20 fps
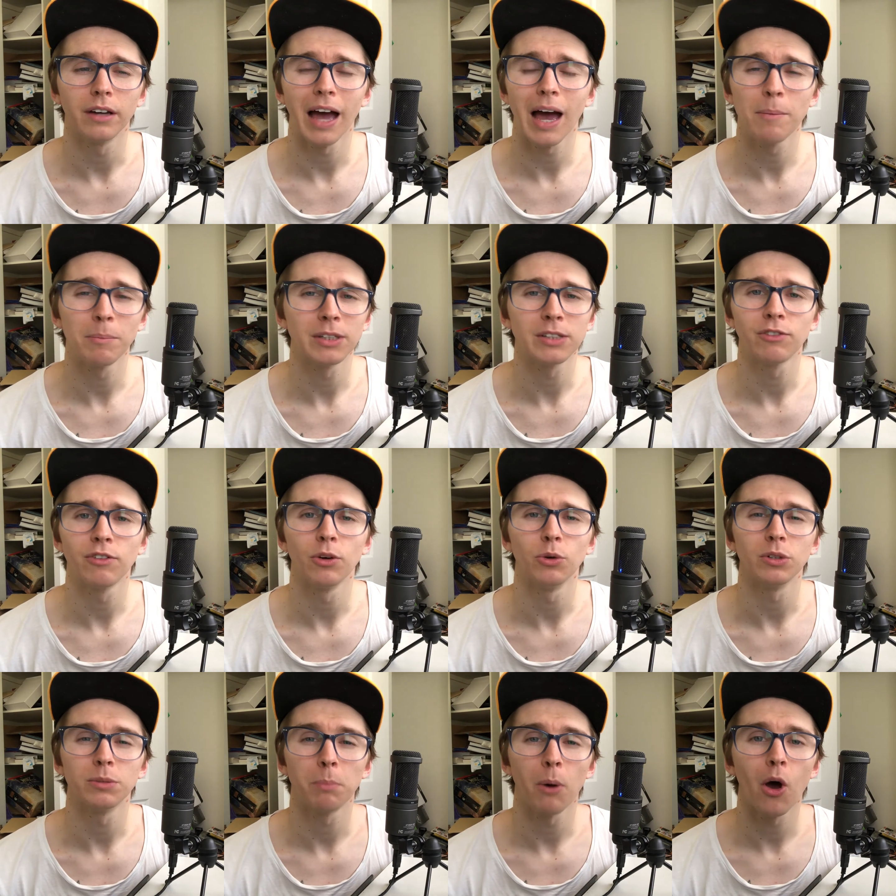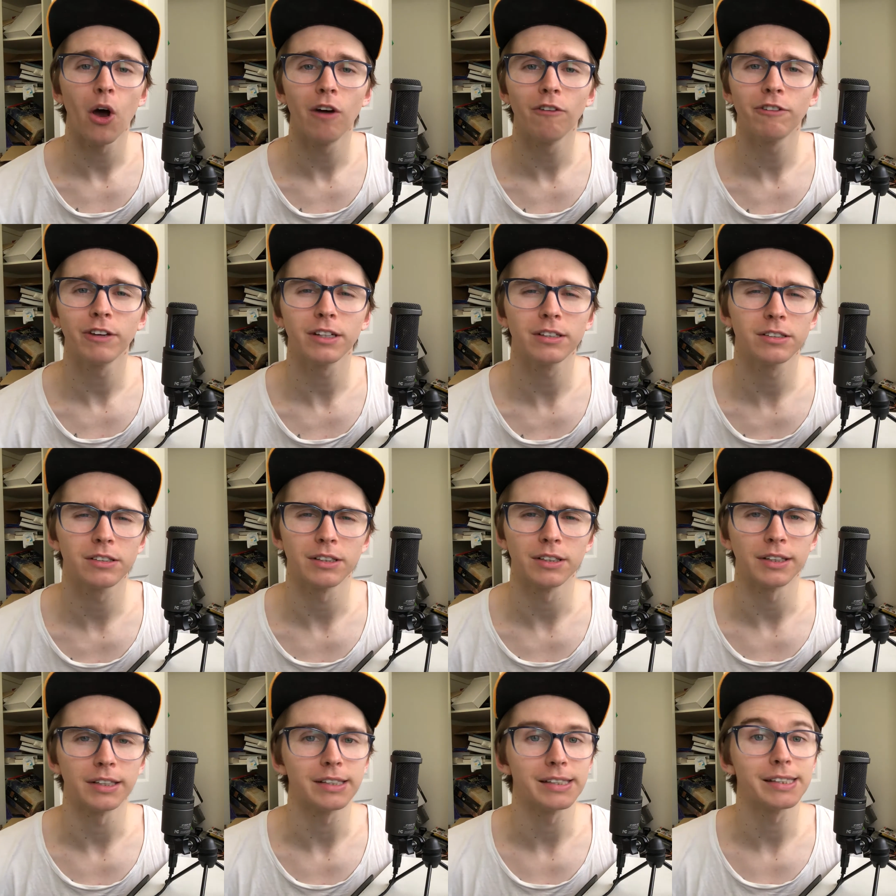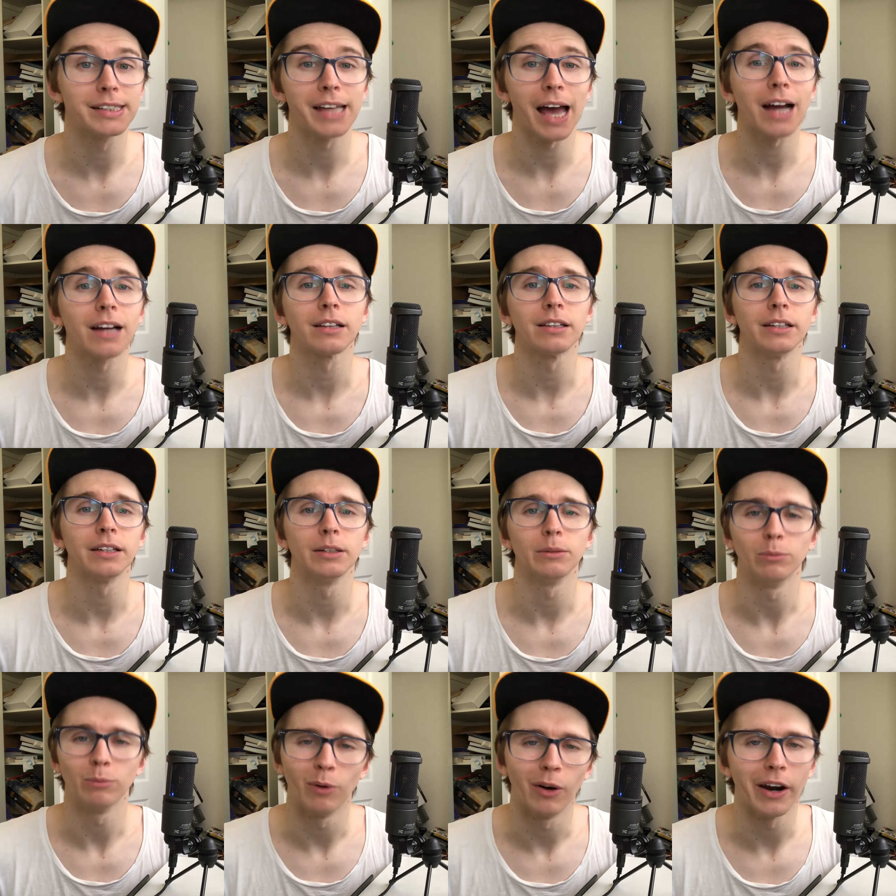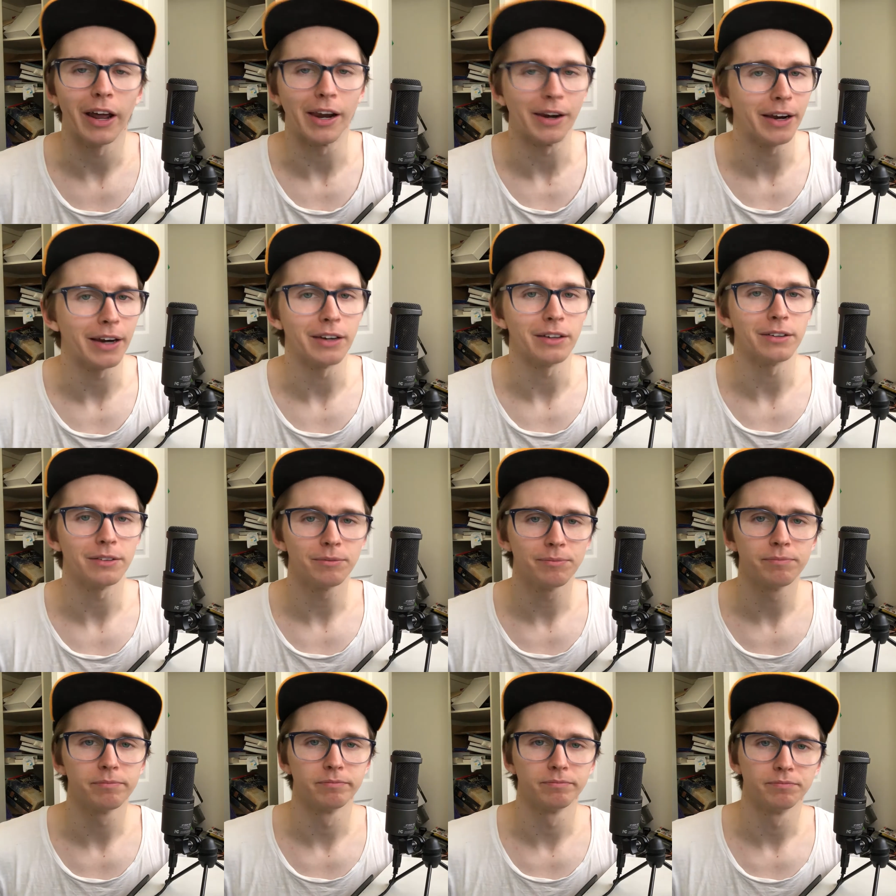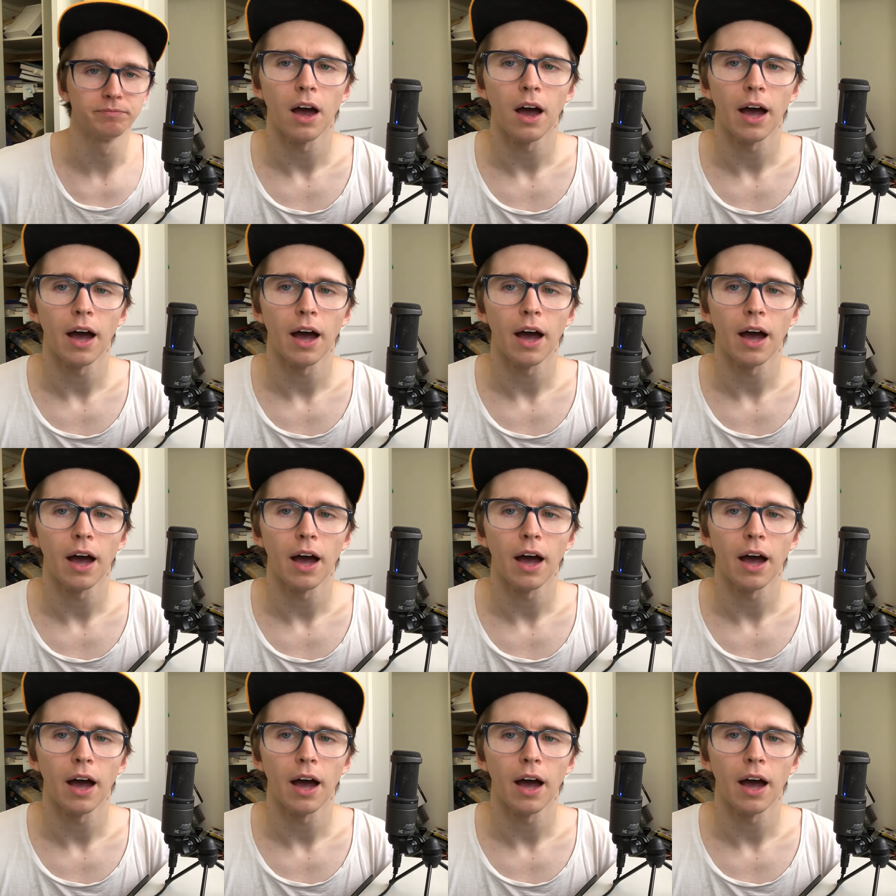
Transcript: The atmosphere was perfect and exactly what I needed.